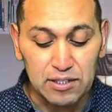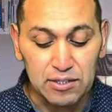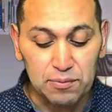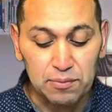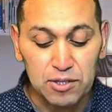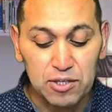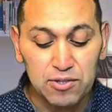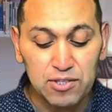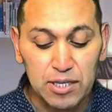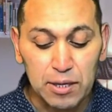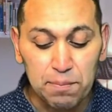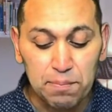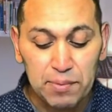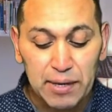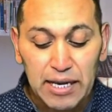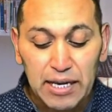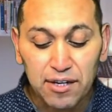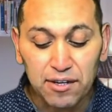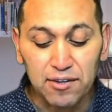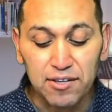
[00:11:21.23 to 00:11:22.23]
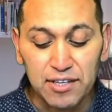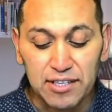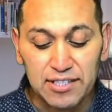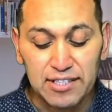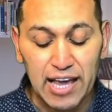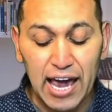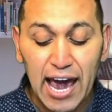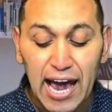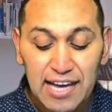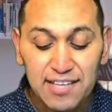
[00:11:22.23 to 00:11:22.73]
You see, Peter is
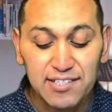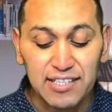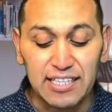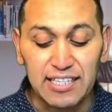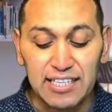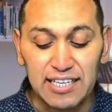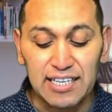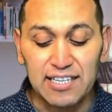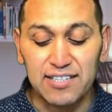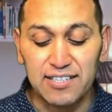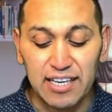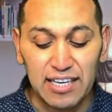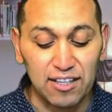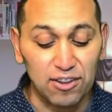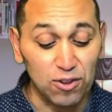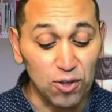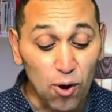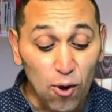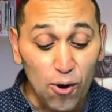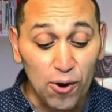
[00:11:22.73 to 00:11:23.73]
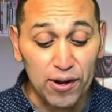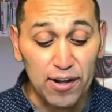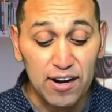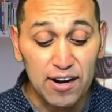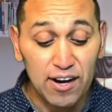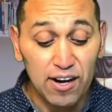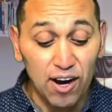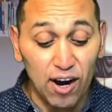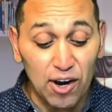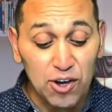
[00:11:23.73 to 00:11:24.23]
asking, and he's saying, Lord,
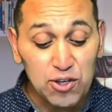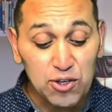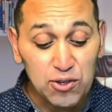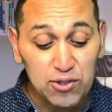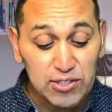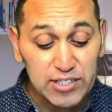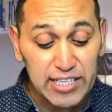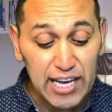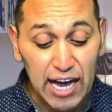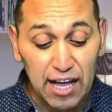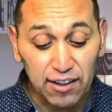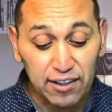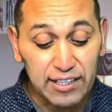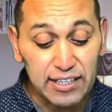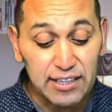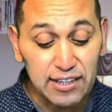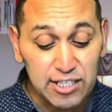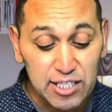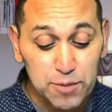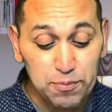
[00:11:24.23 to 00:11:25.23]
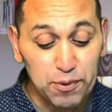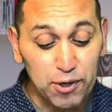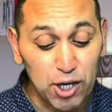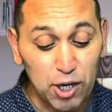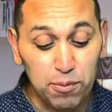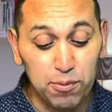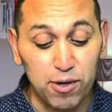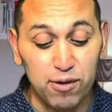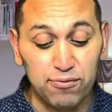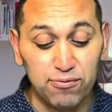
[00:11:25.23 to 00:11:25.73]
are you telling this
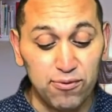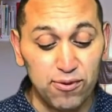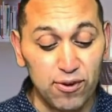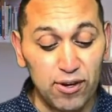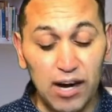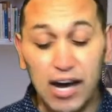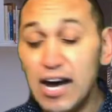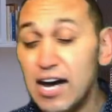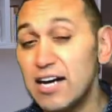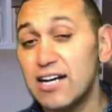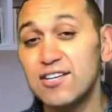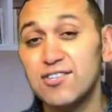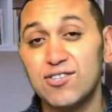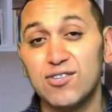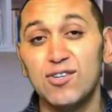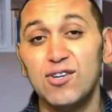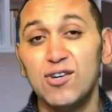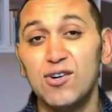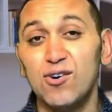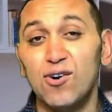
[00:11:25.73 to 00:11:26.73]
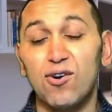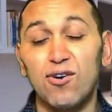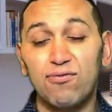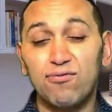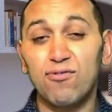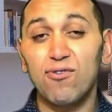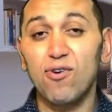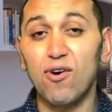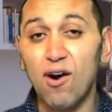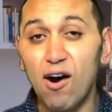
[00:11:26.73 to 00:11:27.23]
parable for us or
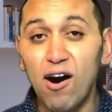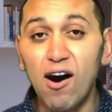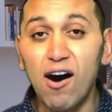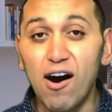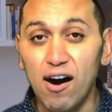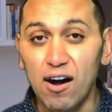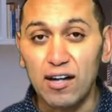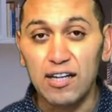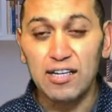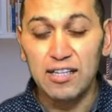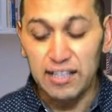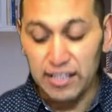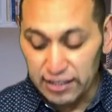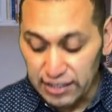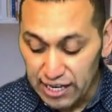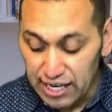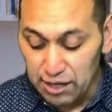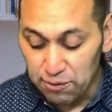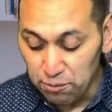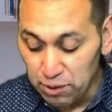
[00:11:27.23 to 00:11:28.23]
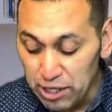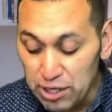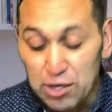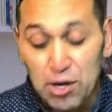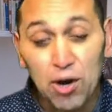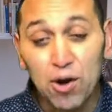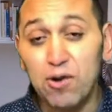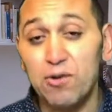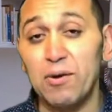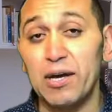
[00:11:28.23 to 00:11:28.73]
for all? Again, we
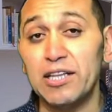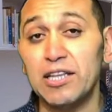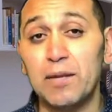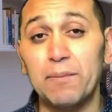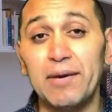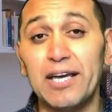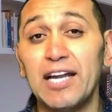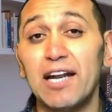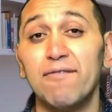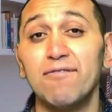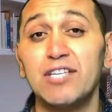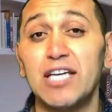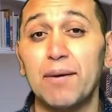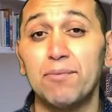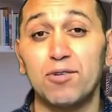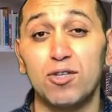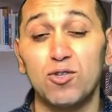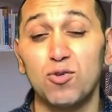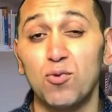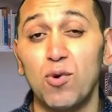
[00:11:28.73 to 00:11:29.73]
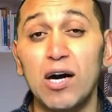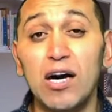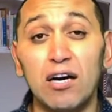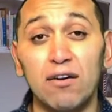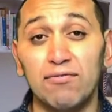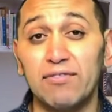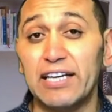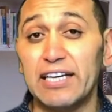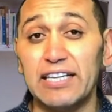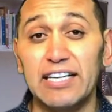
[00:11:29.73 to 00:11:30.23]
know at the beginning of chapter
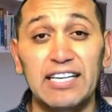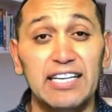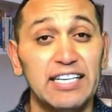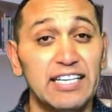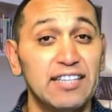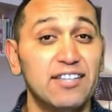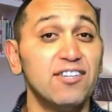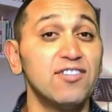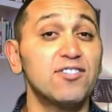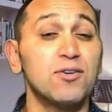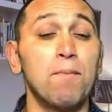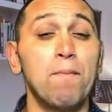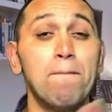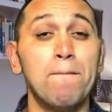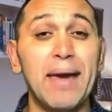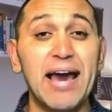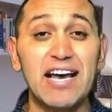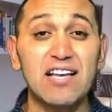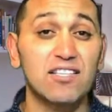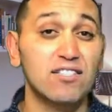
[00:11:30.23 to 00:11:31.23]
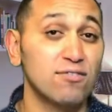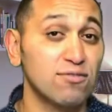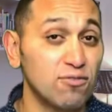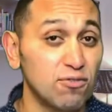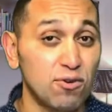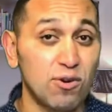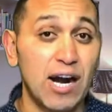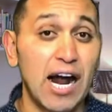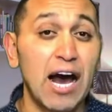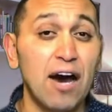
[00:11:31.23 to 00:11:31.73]
12 that there's a massive
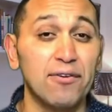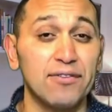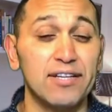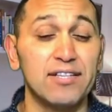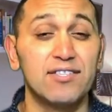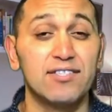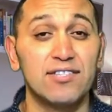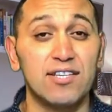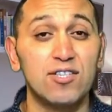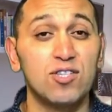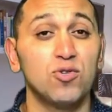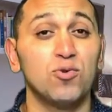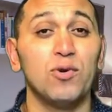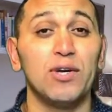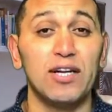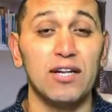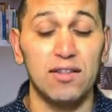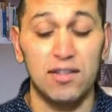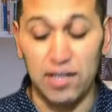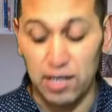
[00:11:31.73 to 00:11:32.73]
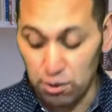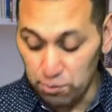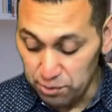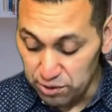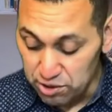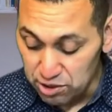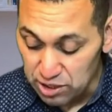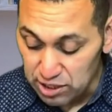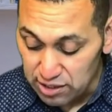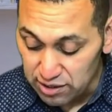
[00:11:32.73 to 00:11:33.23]
crowd that's situated there
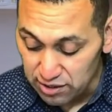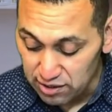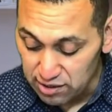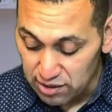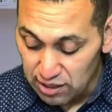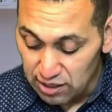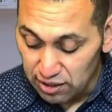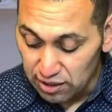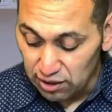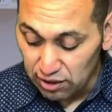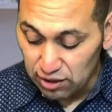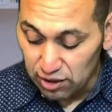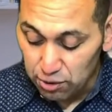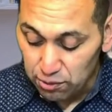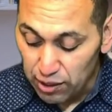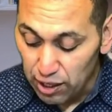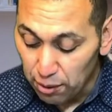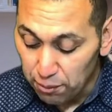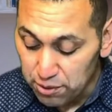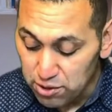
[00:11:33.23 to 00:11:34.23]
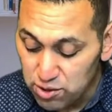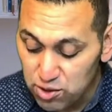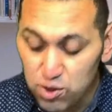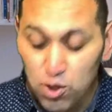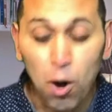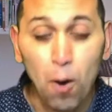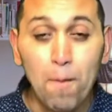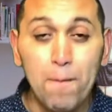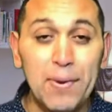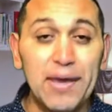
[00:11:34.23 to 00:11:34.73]
with Jesus. The crowd was
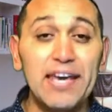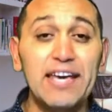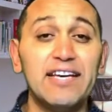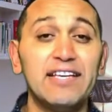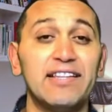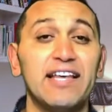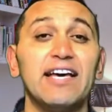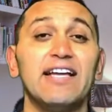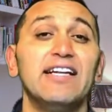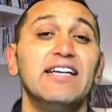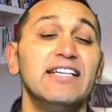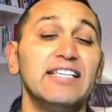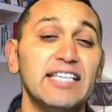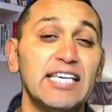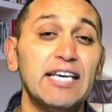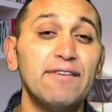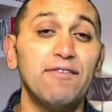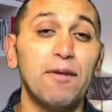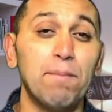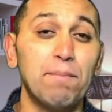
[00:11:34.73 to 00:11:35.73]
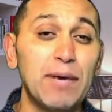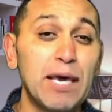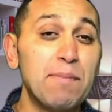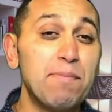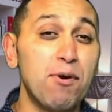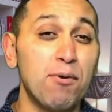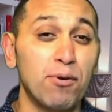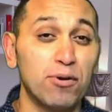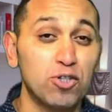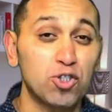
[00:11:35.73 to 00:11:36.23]
so big that even
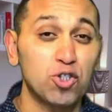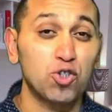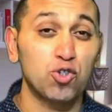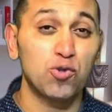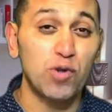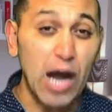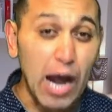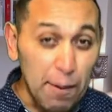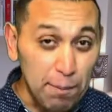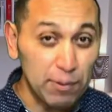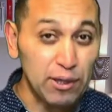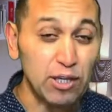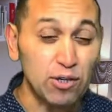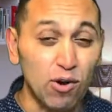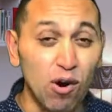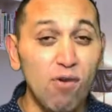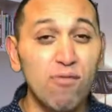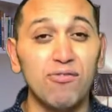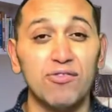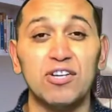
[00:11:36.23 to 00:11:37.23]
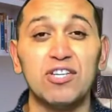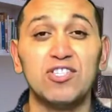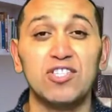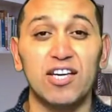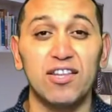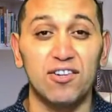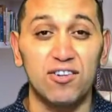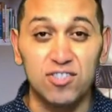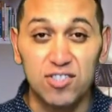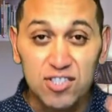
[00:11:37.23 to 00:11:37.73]
people were trampling over each
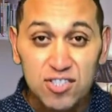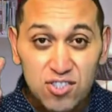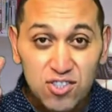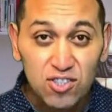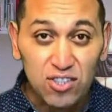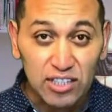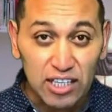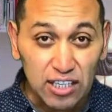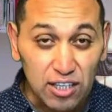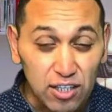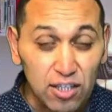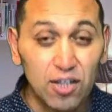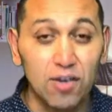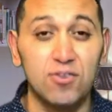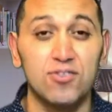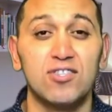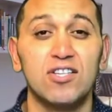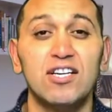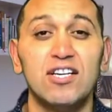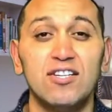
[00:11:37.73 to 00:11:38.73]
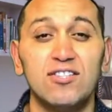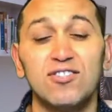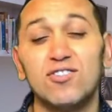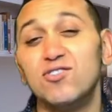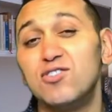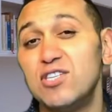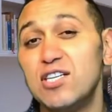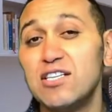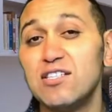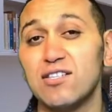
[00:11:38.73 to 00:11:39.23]
other just to get close to
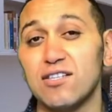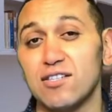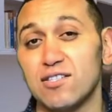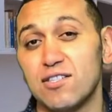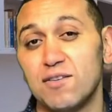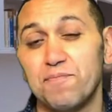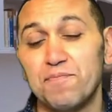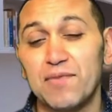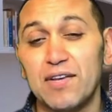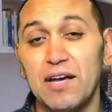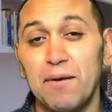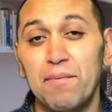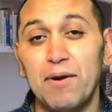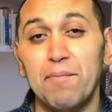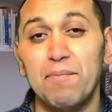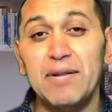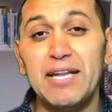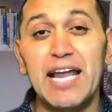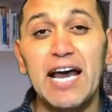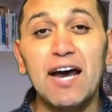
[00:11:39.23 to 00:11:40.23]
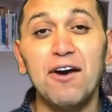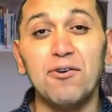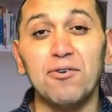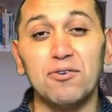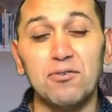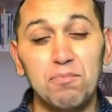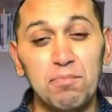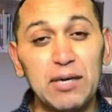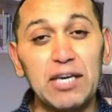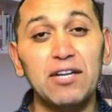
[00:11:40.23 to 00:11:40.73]
Jesus. But now
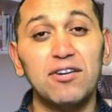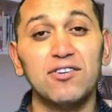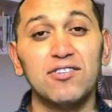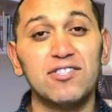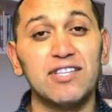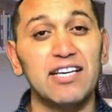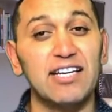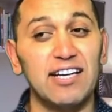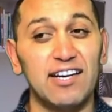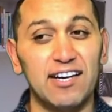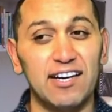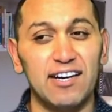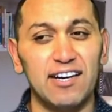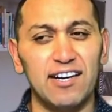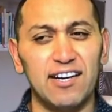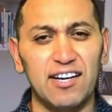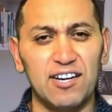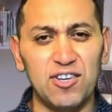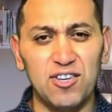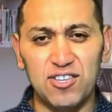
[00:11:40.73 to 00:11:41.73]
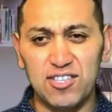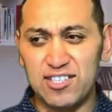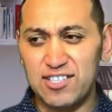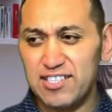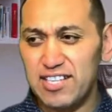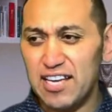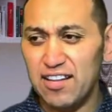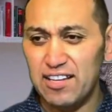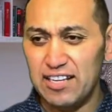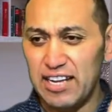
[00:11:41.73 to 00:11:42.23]
Peter's saying, are you just
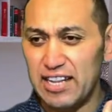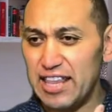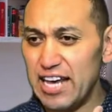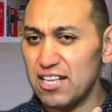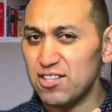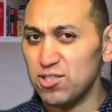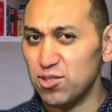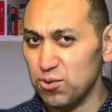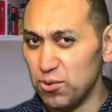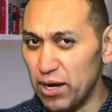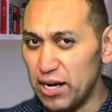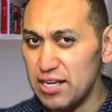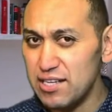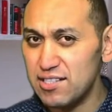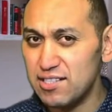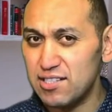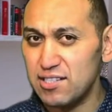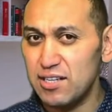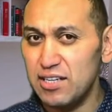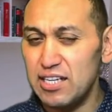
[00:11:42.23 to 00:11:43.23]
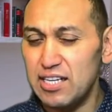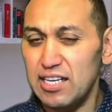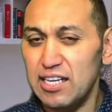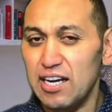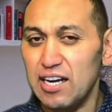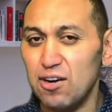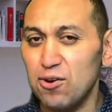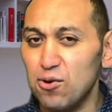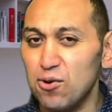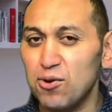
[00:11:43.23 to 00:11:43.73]
telling that to us?
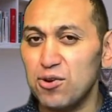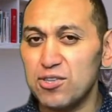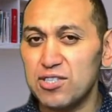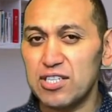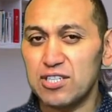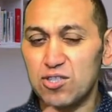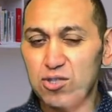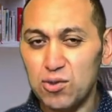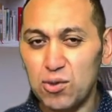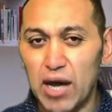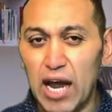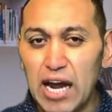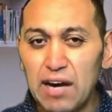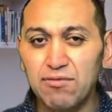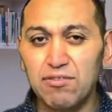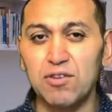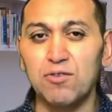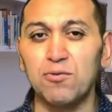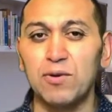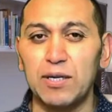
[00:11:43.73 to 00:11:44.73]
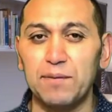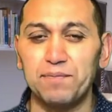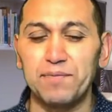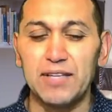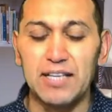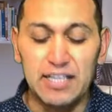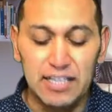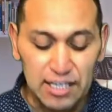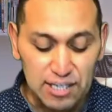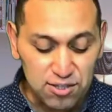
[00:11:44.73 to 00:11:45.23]
Or is it to everyone?
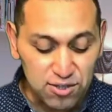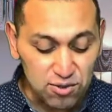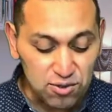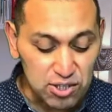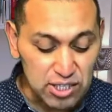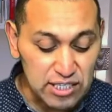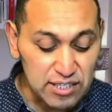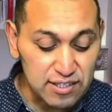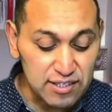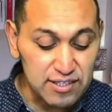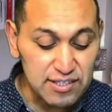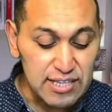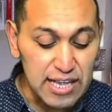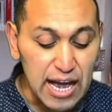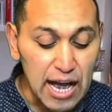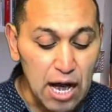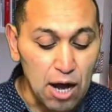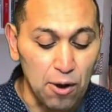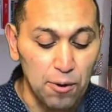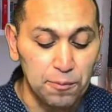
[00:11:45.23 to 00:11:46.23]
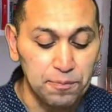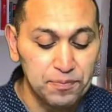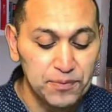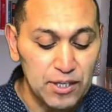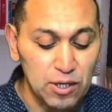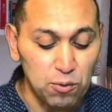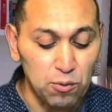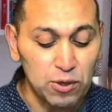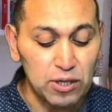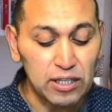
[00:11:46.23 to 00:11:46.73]
And so Jesus now
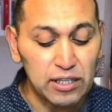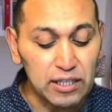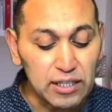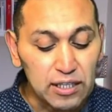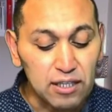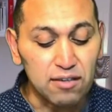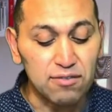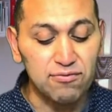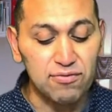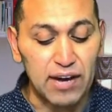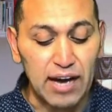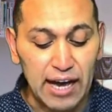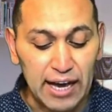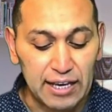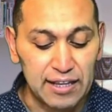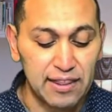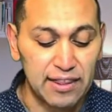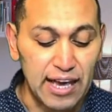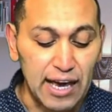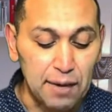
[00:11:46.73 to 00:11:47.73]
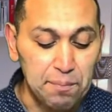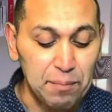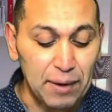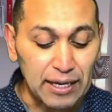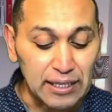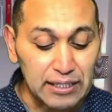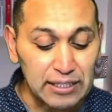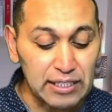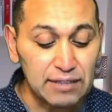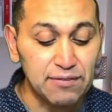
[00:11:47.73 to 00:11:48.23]
will clarify that by
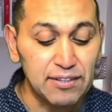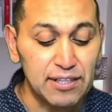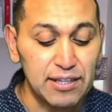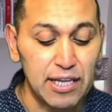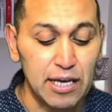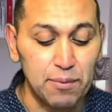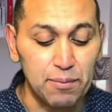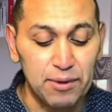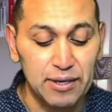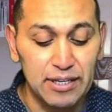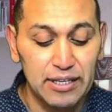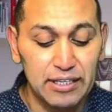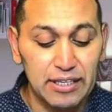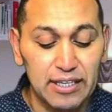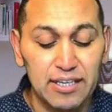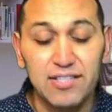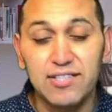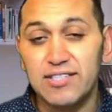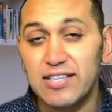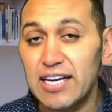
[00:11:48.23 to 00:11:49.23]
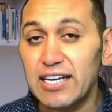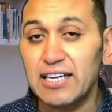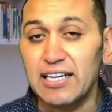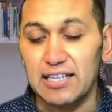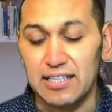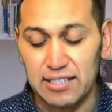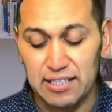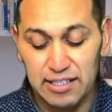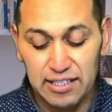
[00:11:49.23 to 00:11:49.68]
giving them a second